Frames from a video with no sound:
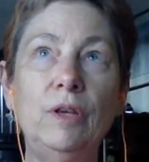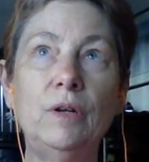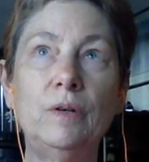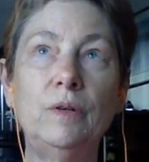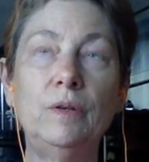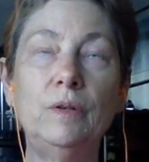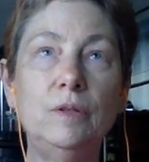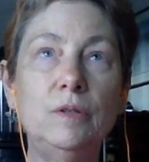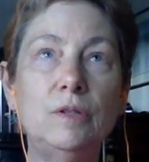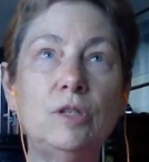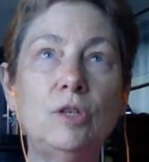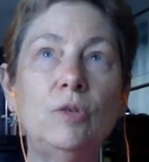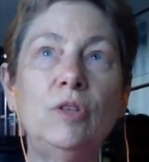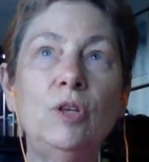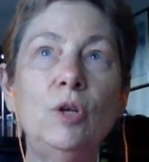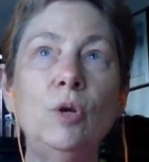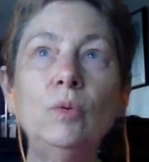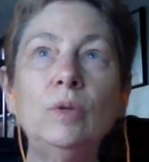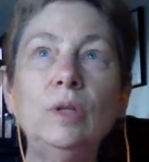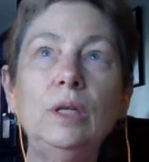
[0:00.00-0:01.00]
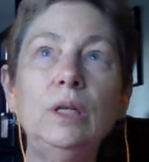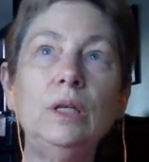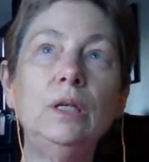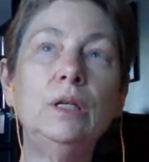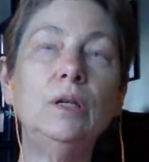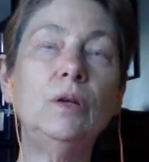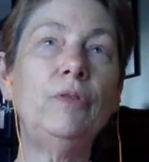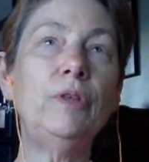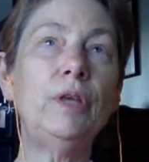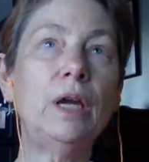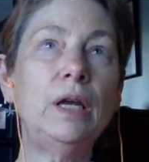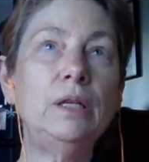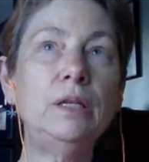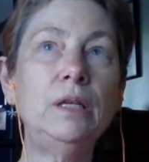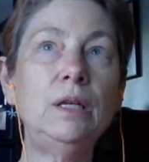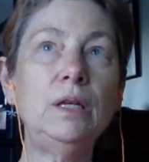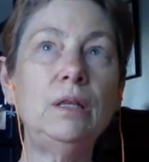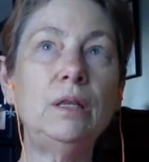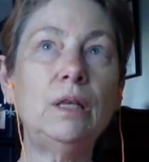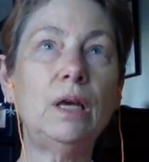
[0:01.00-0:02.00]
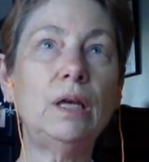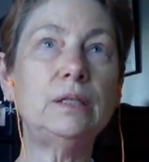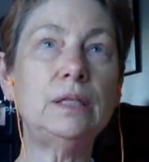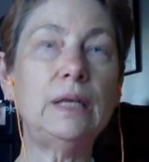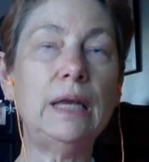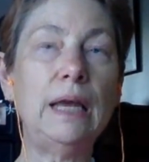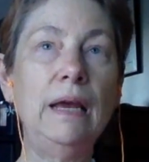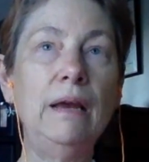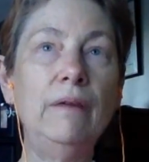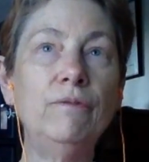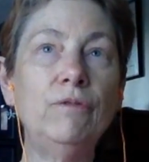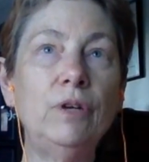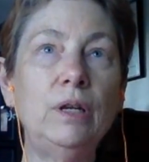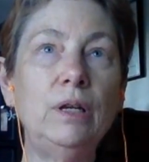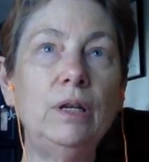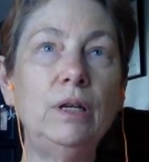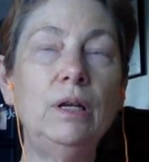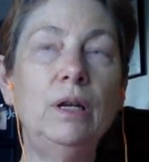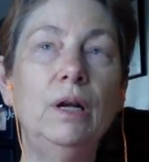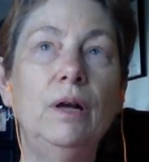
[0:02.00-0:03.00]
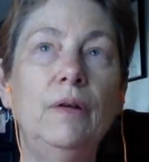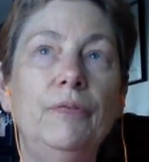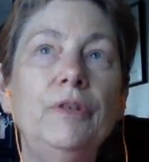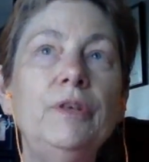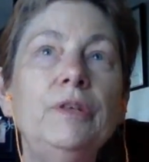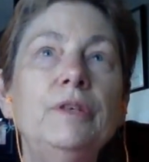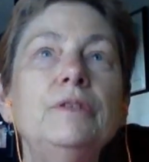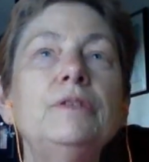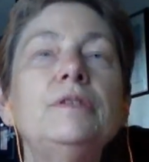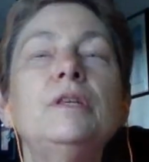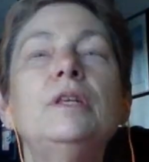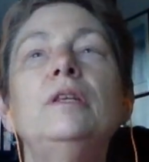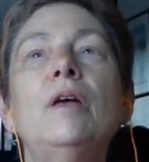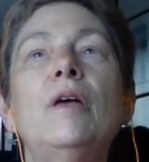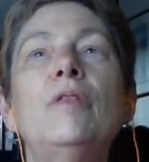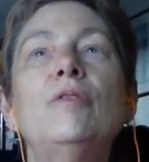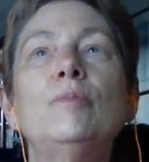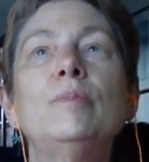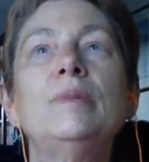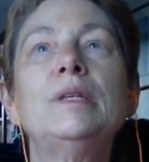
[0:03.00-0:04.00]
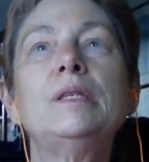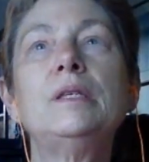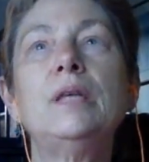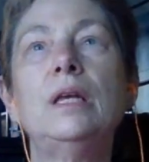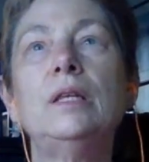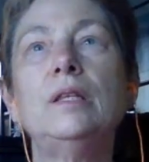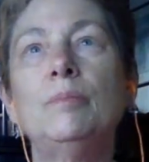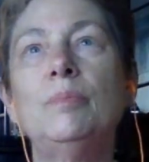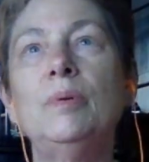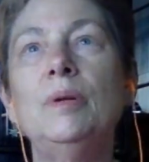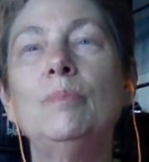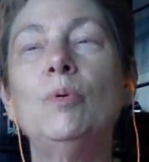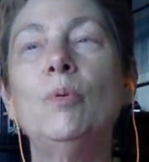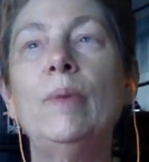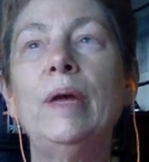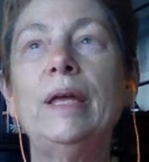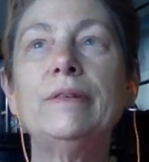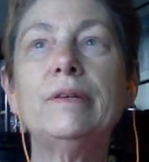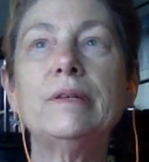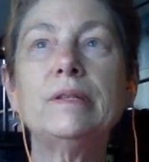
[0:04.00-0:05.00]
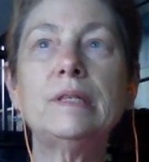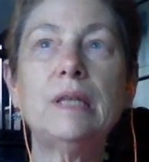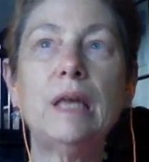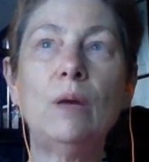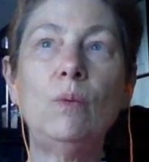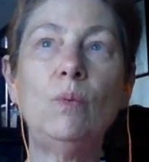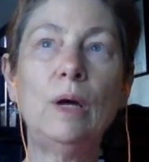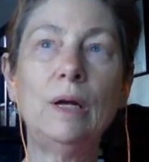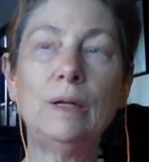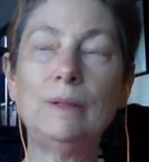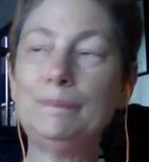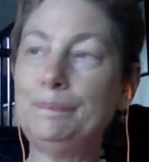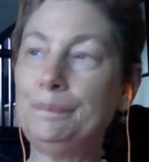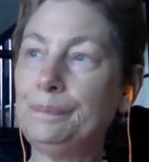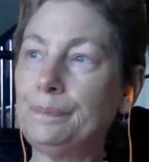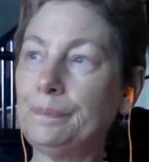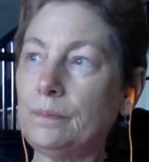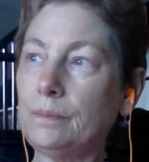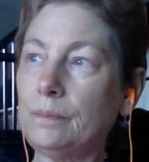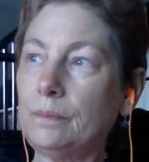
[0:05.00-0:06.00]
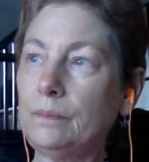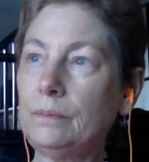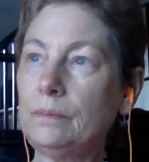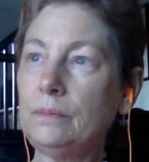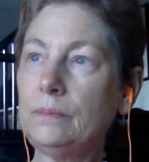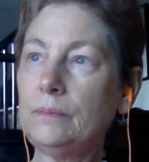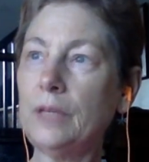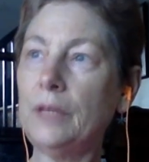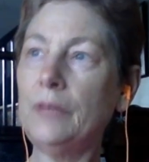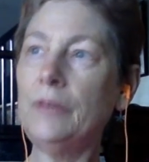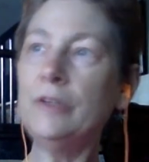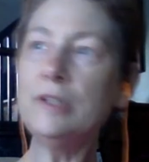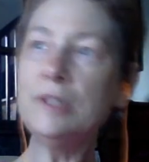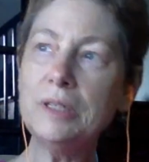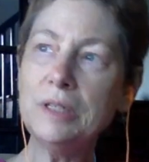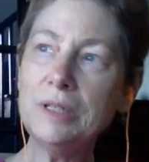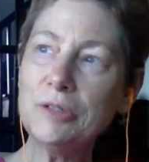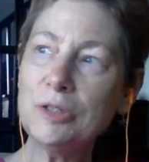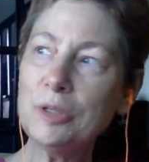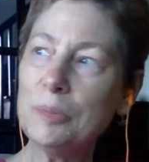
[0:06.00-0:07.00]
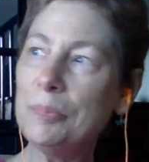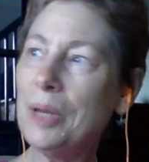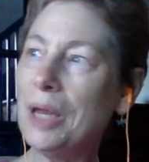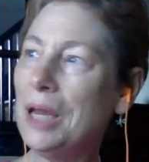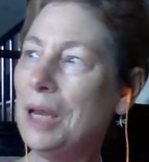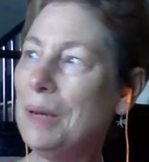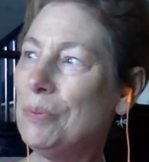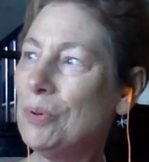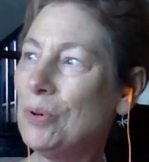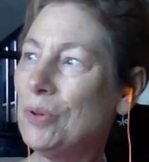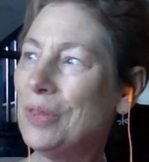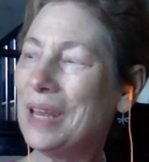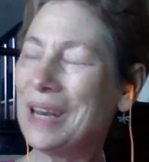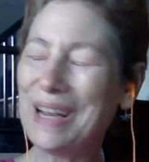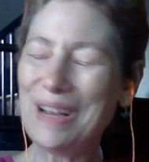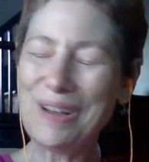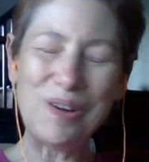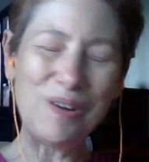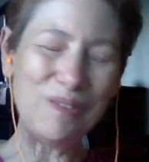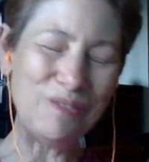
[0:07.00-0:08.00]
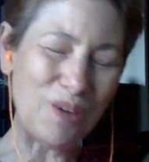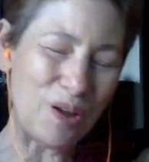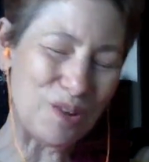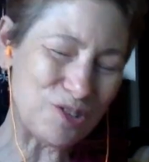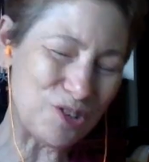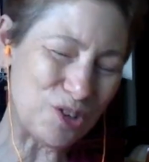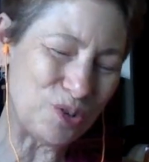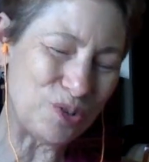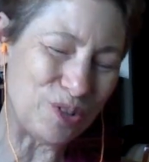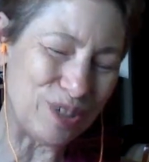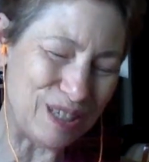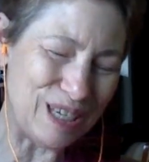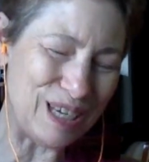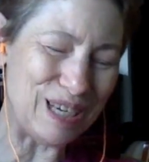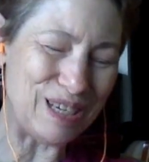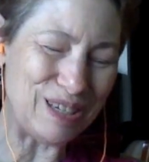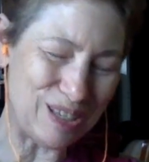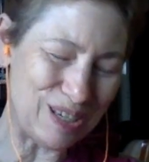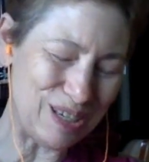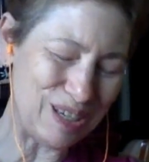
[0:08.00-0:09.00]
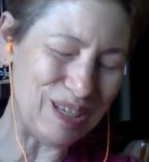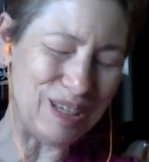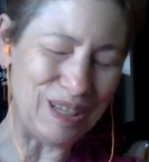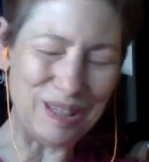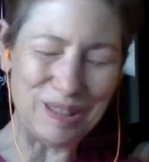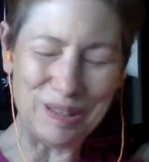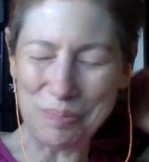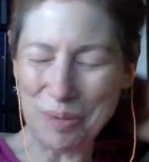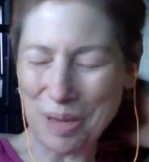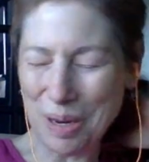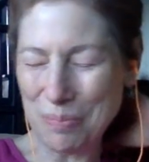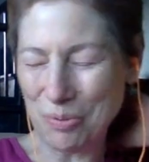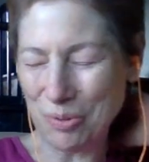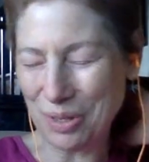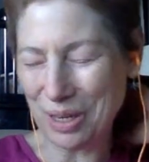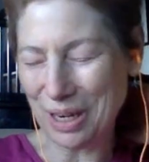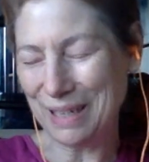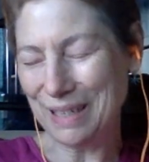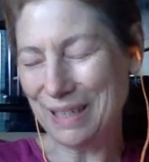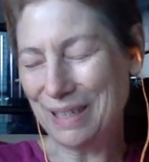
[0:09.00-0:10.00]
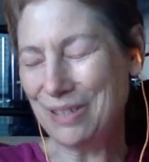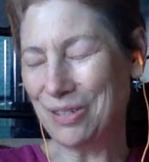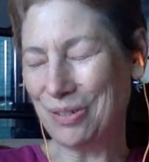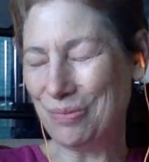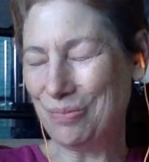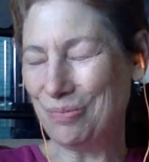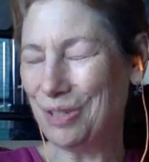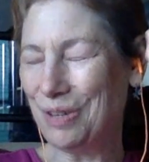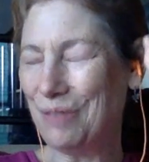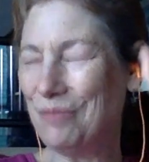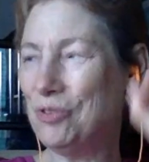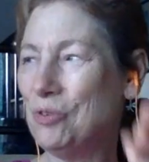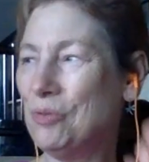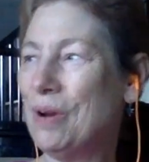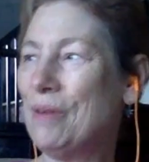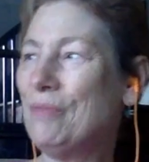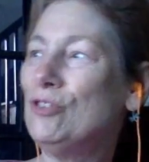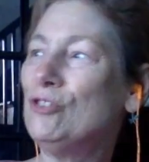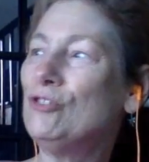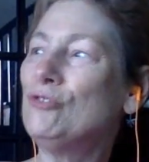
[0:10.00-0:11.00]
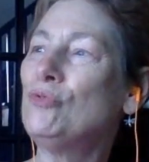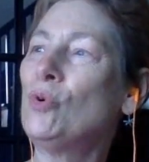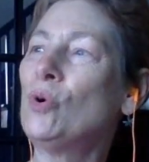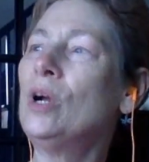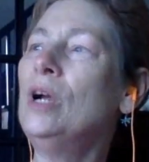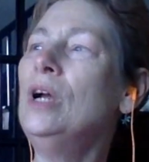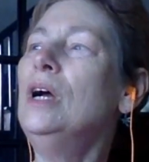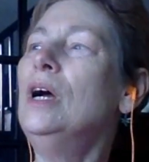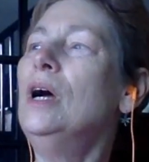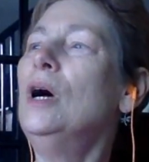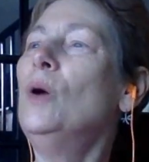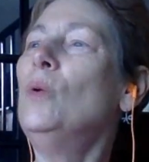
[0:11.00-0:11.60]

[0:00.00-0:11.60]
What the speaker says: the only, the idea that this is another mistake that people make. They'll say, well, there's a paper that I've also critiqued in the paper that I need to give you the reference for,